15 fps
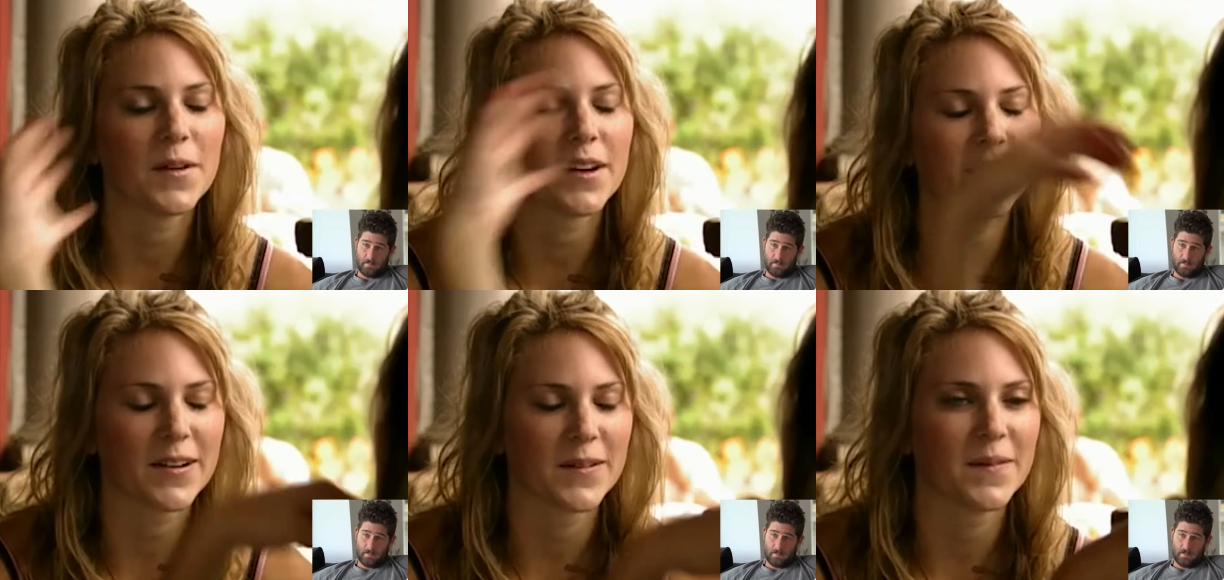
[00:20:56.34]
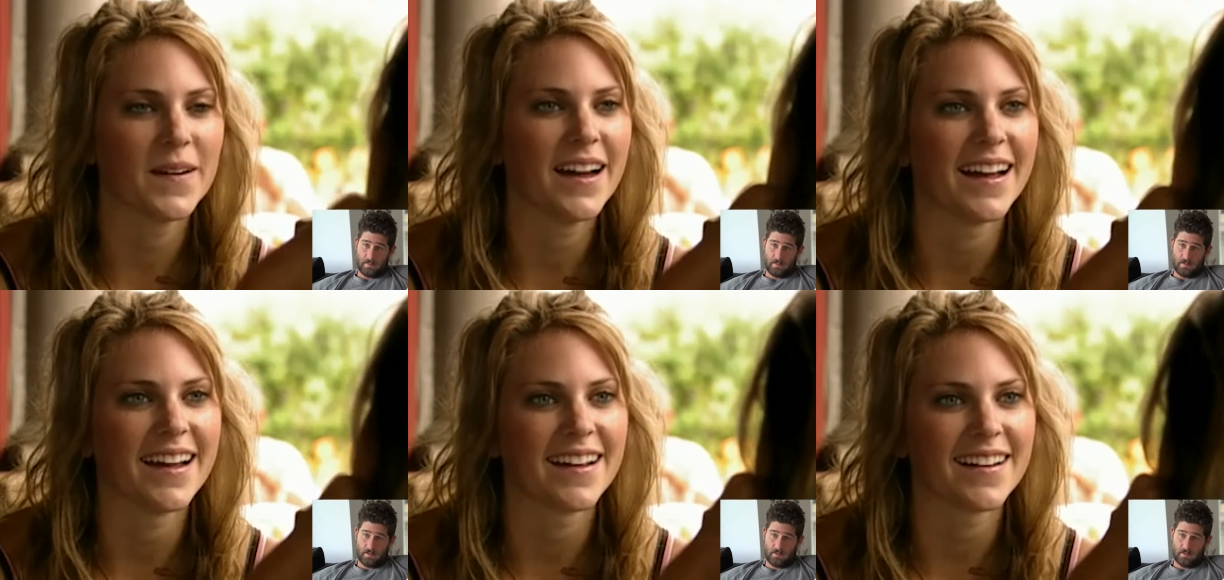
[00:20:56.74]
Speaker 1: want your
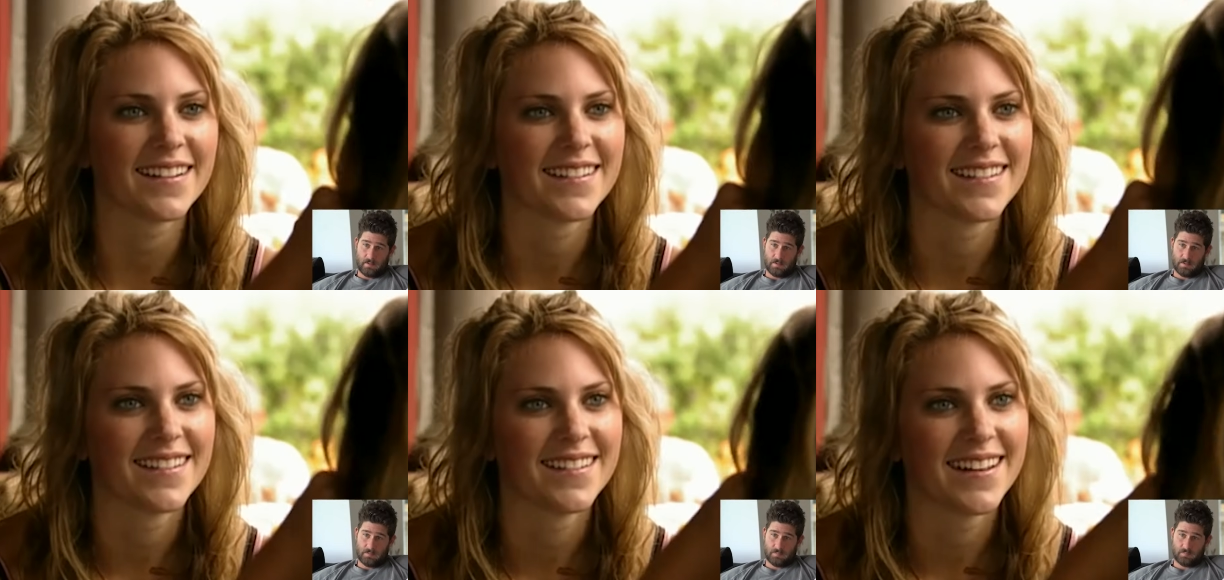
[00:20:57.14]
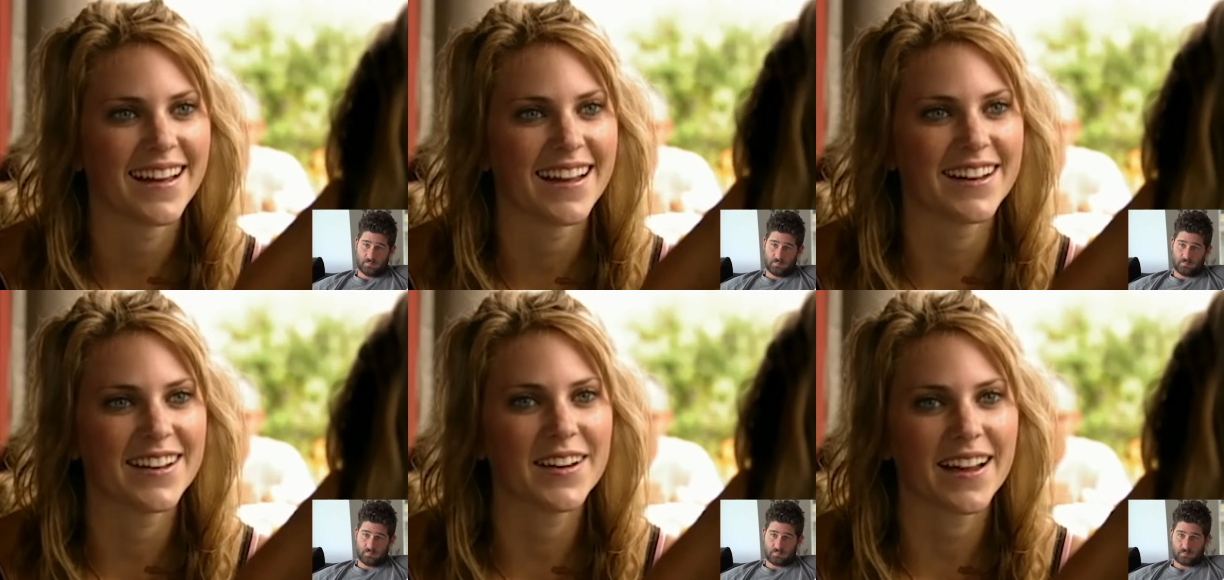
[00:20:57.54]
way. Yeah.
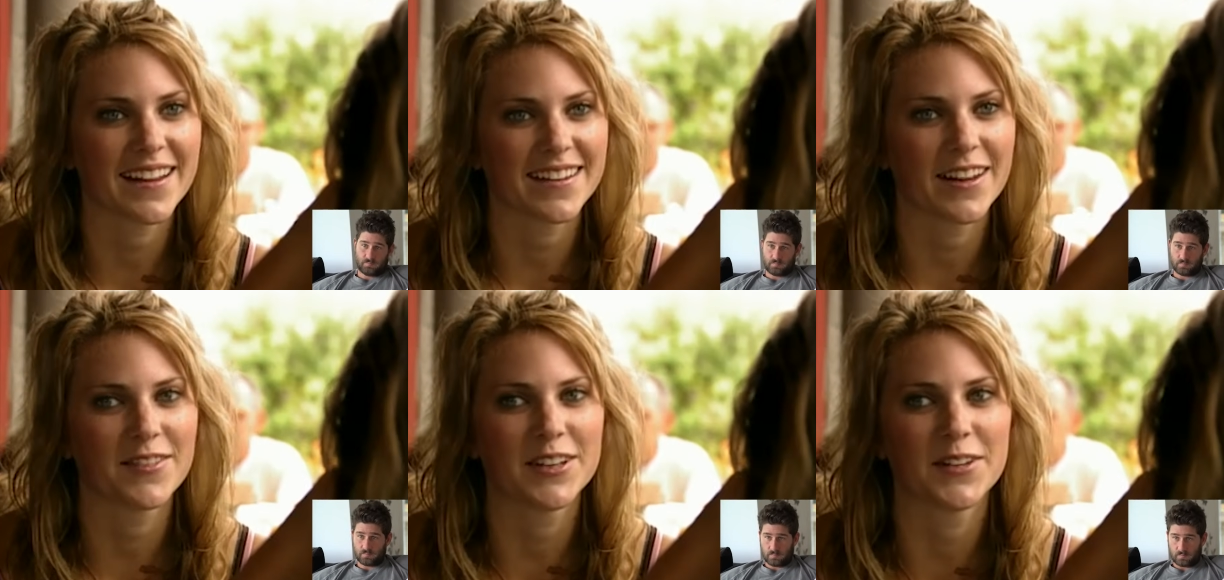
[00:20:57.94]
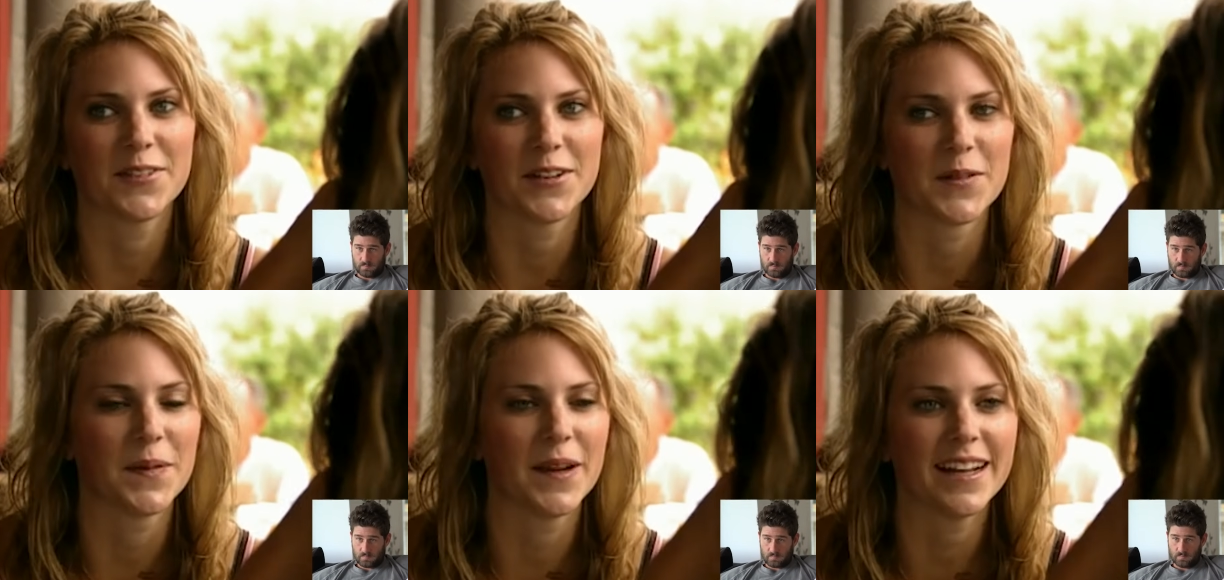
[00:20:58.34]
And you guys have
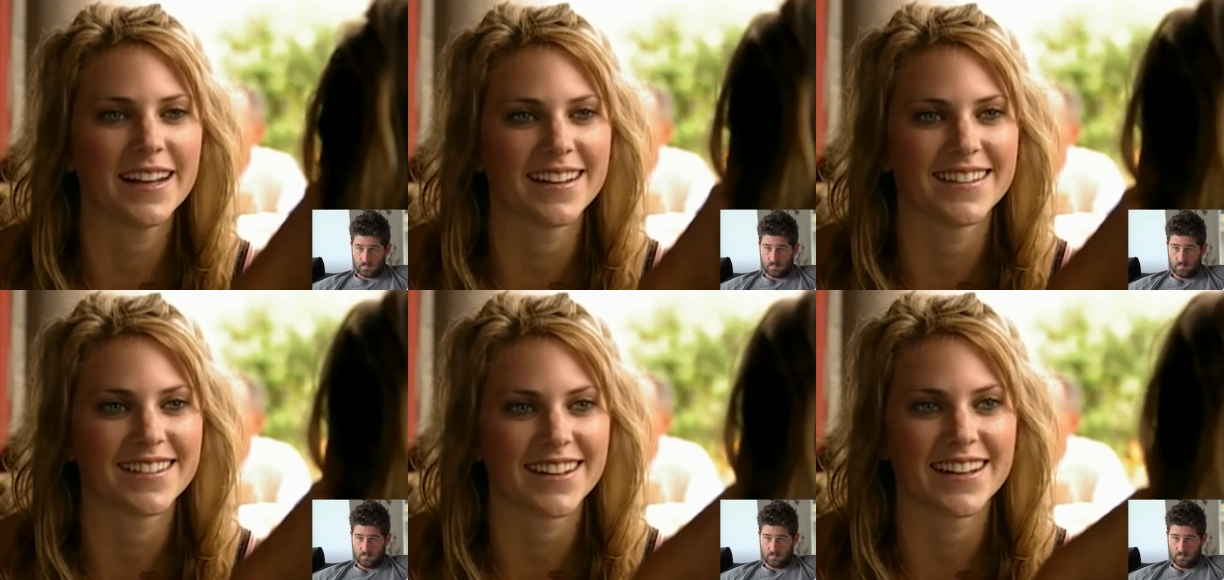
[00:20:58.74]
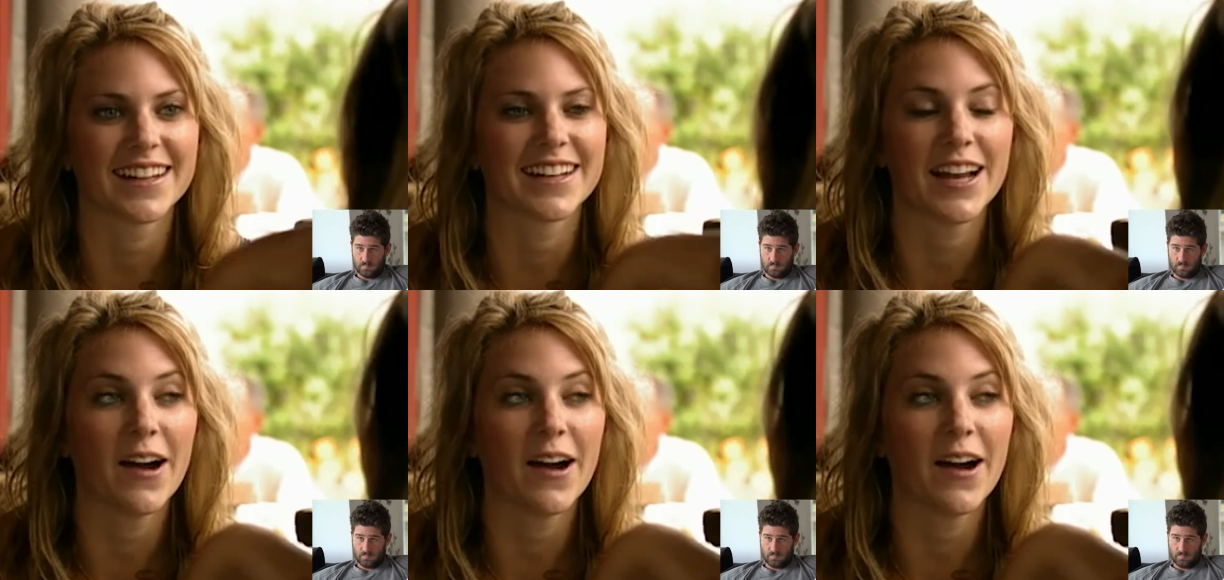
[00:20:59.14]
different opinions. They're like,